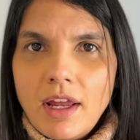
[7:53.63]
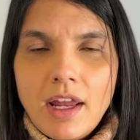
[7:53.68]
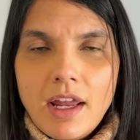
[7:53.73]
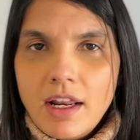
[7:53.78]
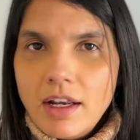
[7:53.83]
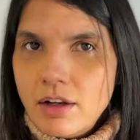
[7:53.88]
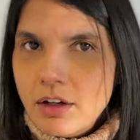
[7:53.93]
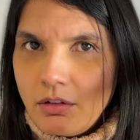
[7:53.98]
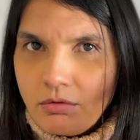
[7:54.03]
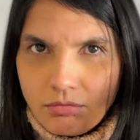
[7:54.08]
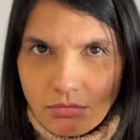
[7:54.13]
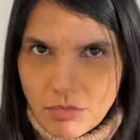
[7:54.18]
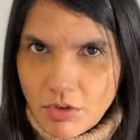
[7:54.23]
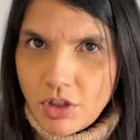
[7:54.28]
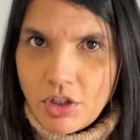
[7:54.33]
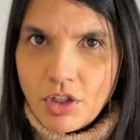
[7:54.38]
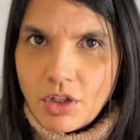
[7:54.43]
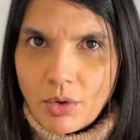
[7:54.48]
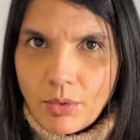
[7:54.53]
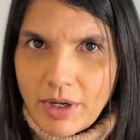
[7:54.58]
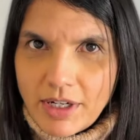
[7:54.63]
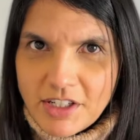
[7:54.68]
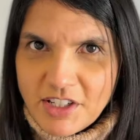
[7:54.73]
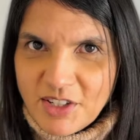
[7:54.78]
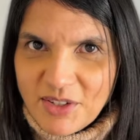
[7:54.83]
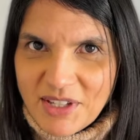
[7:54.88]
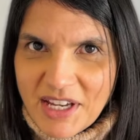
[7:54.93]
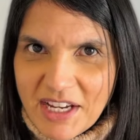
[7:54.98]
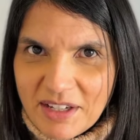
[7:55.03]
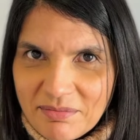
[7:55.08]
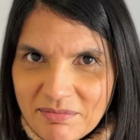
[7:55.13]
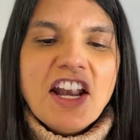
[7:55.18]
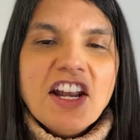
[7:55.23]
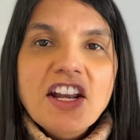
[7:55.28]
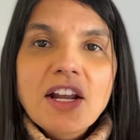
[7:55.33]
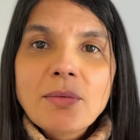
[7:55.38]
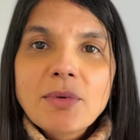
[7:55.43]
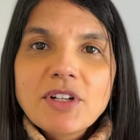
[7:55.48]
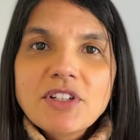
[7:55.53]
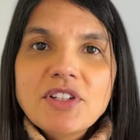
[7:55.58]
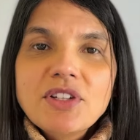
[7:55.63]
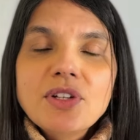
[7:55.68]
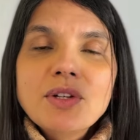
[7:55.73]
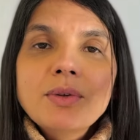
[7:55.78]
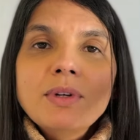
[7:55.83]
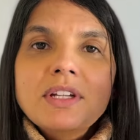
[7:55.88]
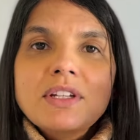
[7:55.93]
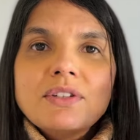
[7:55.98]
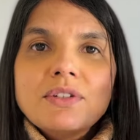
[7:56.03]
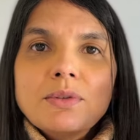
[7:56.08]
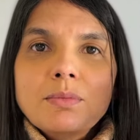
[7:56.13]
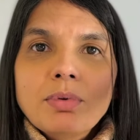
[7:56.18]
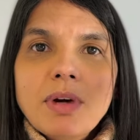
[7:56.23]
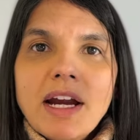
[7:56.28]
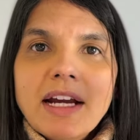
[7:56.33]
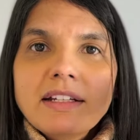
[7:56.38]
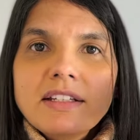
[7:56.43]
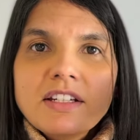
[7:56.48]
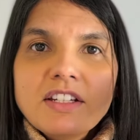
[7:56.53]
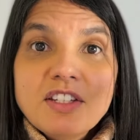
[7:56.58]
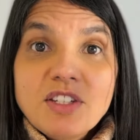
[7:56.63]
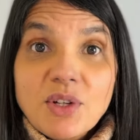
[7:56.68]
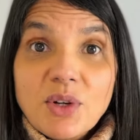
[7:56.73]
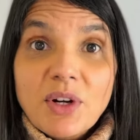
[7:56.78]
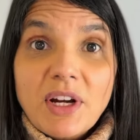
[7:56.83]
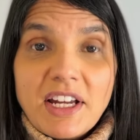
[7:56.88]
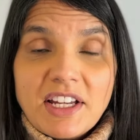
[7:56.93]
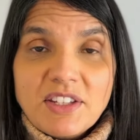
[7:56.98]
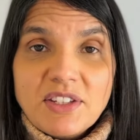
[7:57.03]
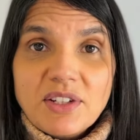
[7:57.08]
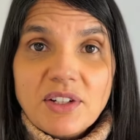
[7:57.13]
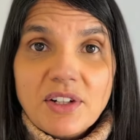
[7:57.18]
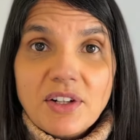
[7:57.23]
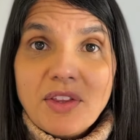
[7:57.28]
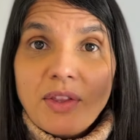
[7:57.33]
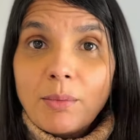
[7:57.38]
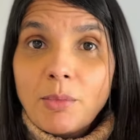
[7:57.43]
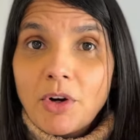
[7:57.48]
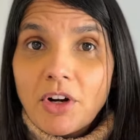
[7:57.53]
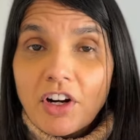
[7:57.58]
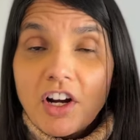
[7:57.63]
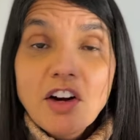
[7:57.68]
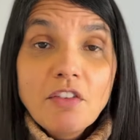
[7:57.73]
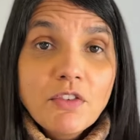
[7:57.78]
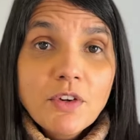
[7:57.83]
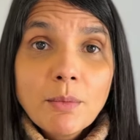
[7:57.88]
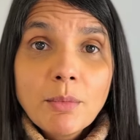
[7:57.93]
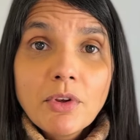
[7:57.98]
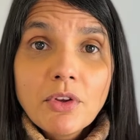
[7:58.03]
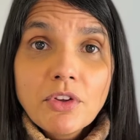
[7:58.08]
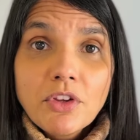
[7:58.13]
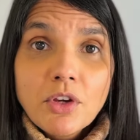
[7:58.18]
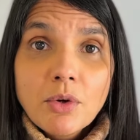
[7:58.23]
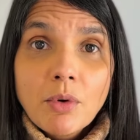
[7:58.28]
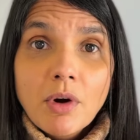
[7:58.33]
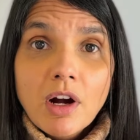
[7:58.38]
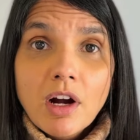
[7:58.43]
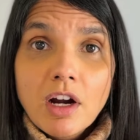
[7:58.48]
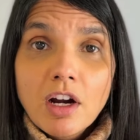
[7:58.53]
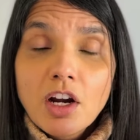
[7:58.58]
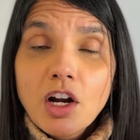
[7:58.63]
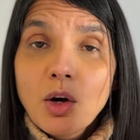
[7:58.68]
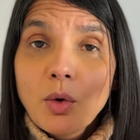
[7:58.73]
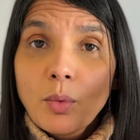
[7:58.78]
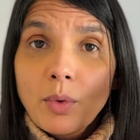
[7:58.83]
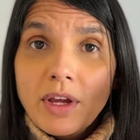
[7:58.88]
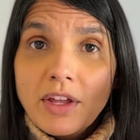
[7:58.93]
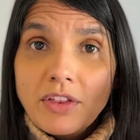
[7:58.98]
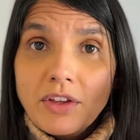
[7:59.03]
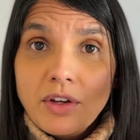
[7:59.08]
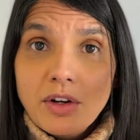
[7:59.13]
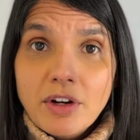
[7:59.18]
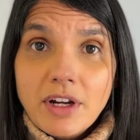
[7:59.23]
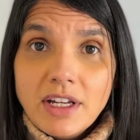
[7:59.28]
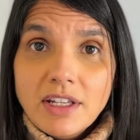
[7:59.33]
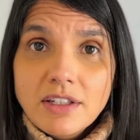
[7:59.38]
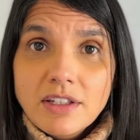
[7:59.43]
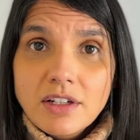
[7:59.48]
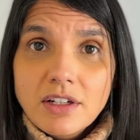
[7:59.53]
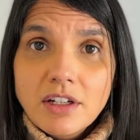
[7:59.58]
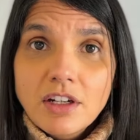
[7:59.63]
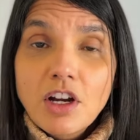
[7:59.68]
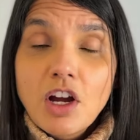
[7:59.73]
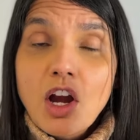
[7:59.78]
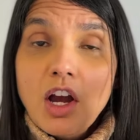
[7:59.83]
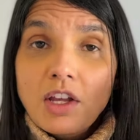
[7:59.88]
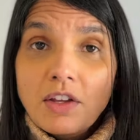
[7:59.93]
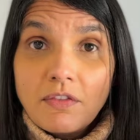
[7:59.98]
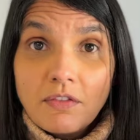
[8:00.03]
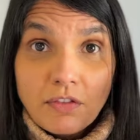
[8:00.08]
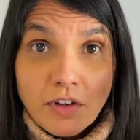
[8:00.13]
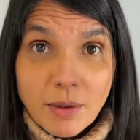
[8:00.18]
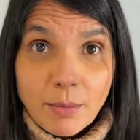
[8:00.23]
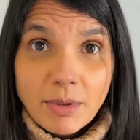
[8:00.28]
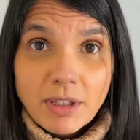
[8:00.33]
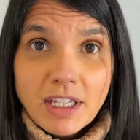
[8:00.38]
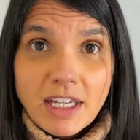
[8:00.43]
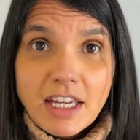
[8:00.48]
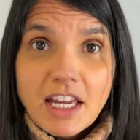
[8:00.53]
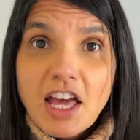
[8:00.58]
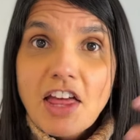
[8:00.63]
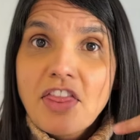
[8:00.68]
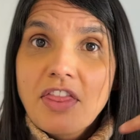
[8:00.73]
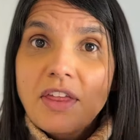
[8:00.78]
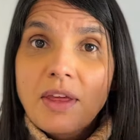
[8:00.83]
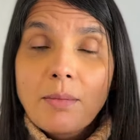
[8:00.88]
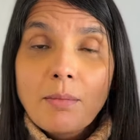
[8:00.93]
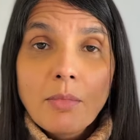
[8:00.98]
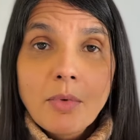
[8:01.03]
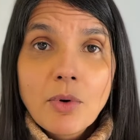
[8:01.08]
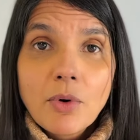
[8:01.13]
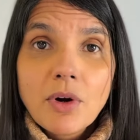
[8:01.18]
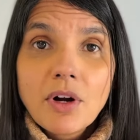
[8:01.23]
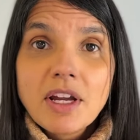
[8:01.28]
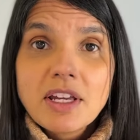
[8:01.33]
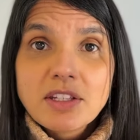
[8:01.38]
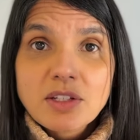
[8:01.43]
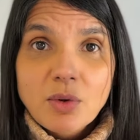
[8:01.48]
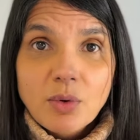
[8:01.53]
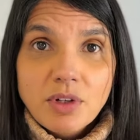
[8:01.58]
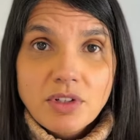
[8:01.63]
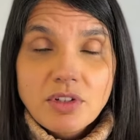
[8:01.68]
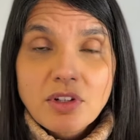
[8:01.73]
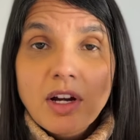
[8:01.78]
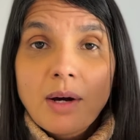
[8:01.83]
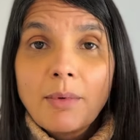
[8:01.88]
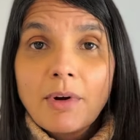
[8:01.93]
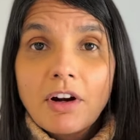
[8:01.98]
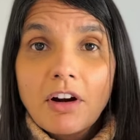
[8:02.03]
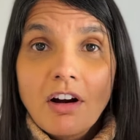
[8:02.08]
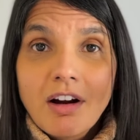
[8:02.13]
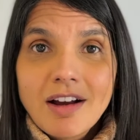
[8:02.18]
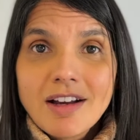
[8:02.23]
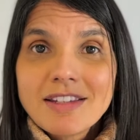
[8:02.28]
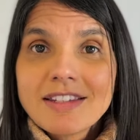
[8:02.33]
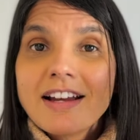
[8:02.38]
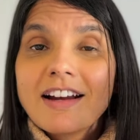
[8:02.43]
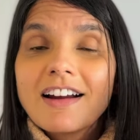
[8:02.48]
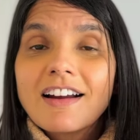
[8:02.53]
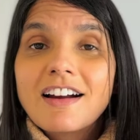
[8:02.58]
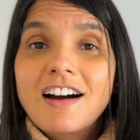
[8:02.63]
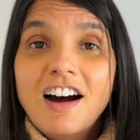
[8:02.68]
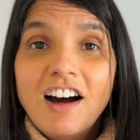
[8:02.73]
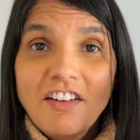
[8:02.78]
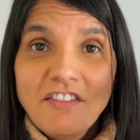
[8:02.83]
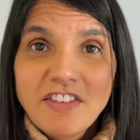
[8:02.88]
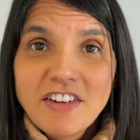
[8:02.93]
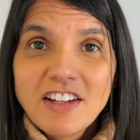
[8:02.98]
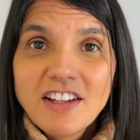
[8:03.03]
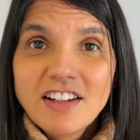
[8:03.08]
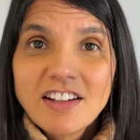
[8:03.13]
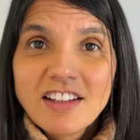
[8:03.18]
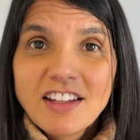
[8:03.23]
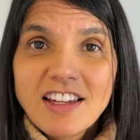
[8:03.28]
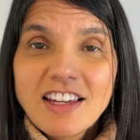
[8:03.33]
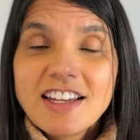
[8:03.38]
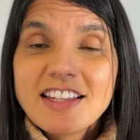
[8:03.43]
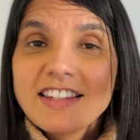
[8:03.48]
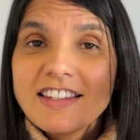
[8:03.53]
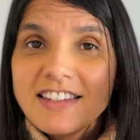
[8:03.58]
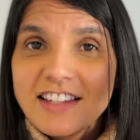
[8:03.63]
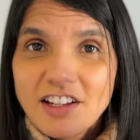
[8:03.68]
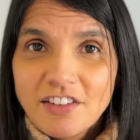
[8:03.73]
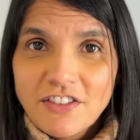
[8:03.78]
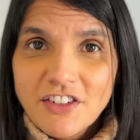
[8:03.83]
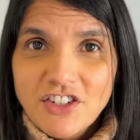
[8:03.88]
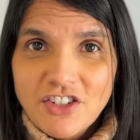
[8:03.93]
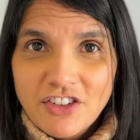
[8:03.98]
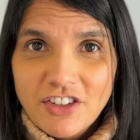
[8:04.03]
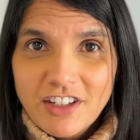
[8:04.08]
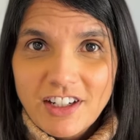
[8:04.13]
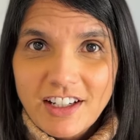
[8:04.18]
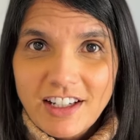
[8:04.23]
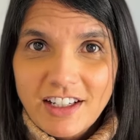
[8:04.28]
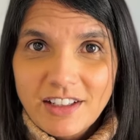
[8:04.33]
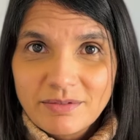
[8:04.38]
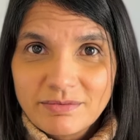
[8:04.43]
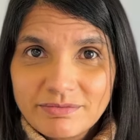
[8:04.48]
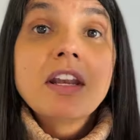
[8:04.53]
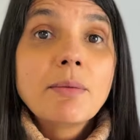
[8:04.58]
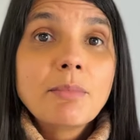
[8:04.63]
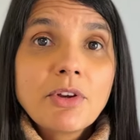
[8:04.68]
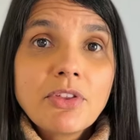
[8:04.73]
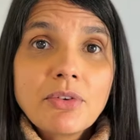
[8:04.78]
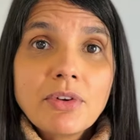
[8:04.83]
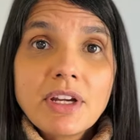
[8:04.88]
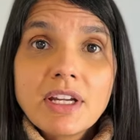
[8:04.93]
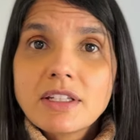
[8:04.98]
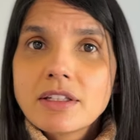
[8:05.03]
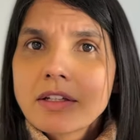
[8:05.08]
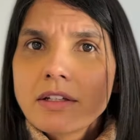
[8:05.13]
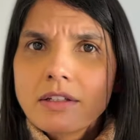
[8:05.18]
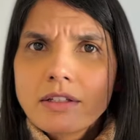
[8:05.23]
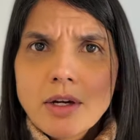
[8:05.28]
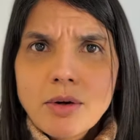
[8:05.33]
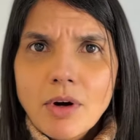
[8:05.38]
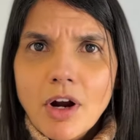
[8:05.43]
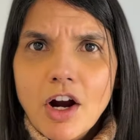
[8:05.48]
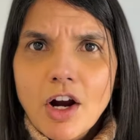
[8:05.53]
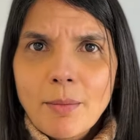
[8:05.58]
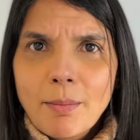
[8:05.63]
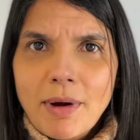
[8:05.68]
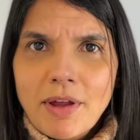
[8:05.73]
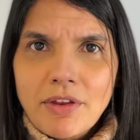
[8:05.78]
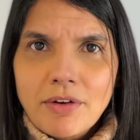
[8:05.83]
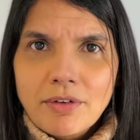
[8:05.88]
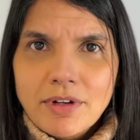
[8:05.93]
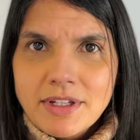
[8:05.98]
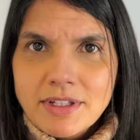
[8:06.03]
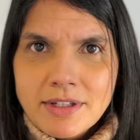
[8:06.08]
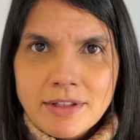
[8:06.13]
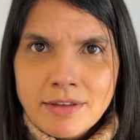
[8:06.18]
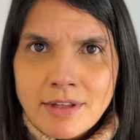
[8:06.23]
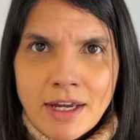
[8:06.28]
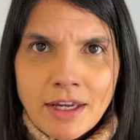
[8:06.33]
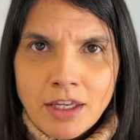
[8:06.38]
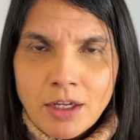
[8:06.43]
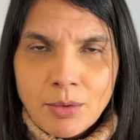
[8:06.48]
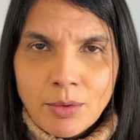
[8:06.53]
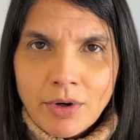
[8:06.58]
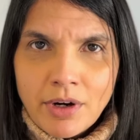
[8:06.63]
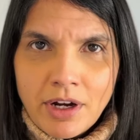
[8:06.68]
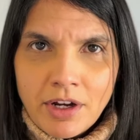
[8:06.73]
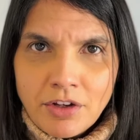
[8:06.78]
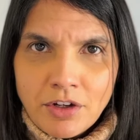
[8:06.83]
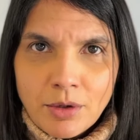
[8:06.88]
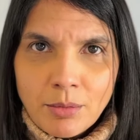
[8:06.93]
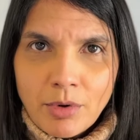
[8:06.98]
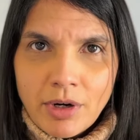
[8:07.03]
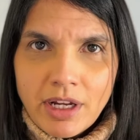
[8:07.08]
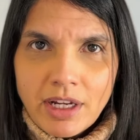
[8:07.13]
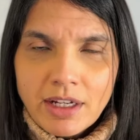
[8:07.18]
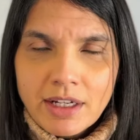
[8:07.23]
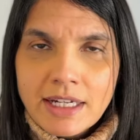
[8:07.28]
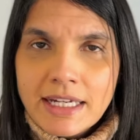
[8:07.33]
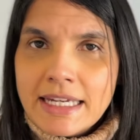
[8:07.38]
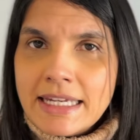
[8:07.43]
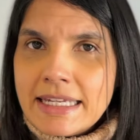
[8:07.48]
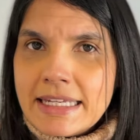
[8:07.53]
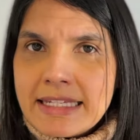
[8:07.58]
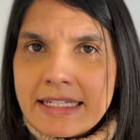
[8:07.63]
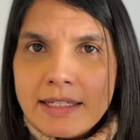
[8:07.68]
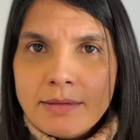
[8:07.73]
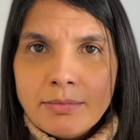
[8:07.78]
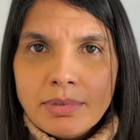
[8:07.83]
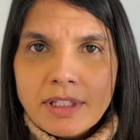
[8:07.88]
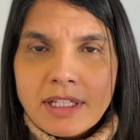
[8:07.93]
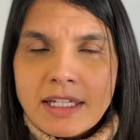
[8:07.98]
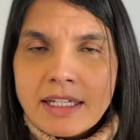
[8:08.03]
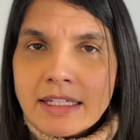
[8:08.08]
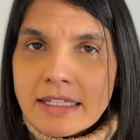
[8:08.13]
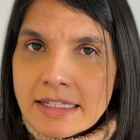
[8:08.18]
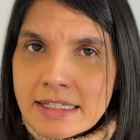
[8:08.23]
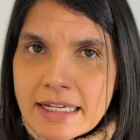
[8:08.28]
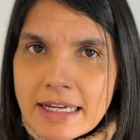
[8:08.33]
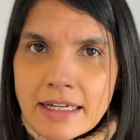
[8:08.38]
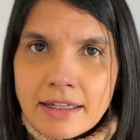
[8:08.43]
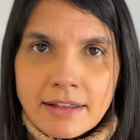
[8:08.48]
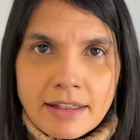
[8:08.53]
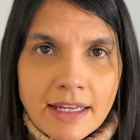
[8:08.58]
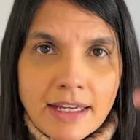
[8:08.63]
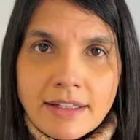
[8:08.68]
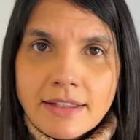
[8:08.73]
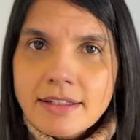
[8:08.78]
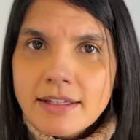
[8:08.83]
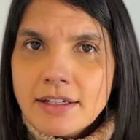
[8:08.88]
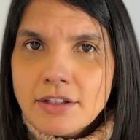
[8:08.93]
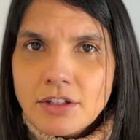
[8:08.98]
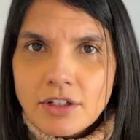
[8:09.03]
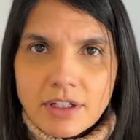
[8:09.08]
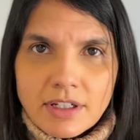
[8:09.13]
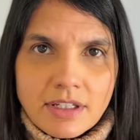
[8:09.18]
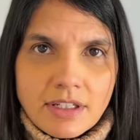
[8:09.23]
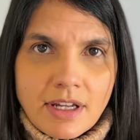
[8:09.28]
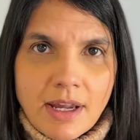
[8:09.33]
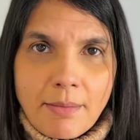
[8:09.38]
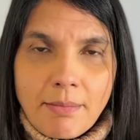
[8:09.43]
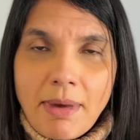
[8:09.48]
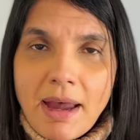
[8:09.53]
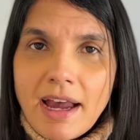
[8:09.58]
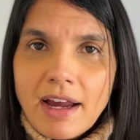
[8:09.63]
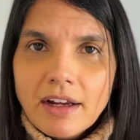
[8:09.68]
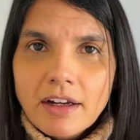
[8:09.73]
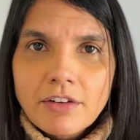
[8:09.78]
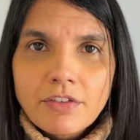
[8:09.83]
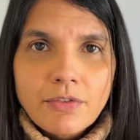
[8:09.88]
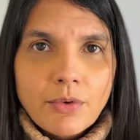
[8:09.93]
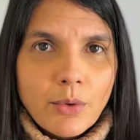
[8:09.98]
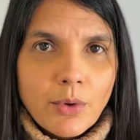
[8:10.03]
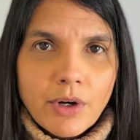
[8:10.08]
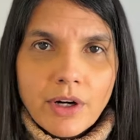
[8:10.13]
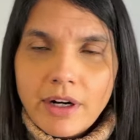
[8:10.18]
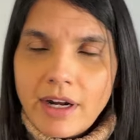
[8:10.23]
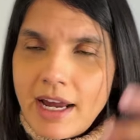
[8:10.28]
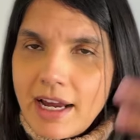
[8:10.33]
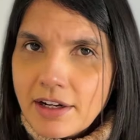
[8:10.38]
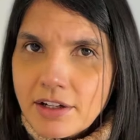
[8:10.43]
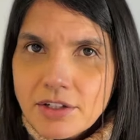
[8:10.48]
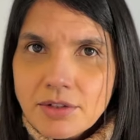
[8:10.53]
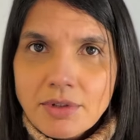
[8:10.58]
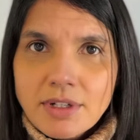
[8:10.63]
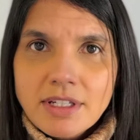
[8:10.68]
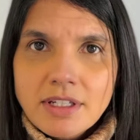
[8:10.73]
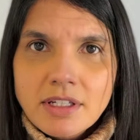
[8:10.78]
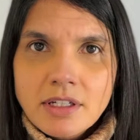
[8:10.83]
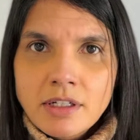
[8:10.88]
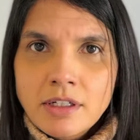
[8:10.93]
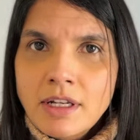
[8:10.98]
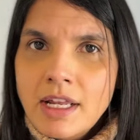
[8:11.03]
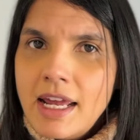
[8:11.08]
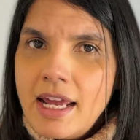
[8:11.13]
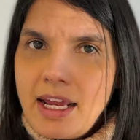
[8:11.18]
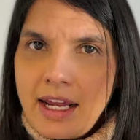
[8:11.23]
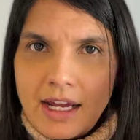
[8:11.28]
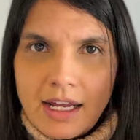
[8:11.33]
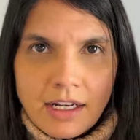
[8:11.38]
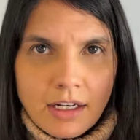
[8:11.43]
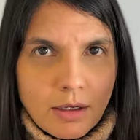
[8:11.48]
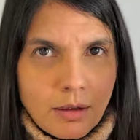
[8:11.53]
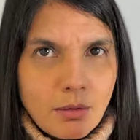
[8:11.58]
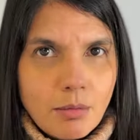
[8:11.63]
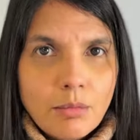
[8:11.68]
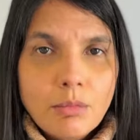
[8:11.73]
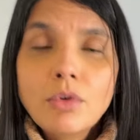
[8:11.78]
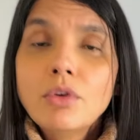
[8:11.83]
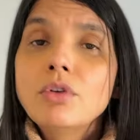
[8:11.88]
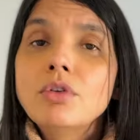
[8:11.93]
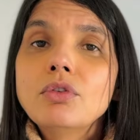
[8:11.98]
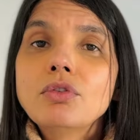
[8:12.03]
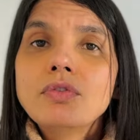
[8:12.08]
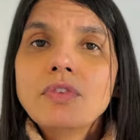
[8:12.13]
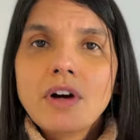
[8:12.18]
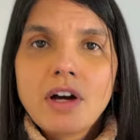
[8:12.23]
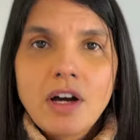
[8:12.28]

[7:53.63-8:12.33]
And you don't want to do that. Number two is to practice your answer. The more comfortable you are with your answer verbally, the more it's going to come across confidently and self-assuredly. Number three is don't harp on the reason that you were on your break. Simply state, yes, I took a step back for X reason, and move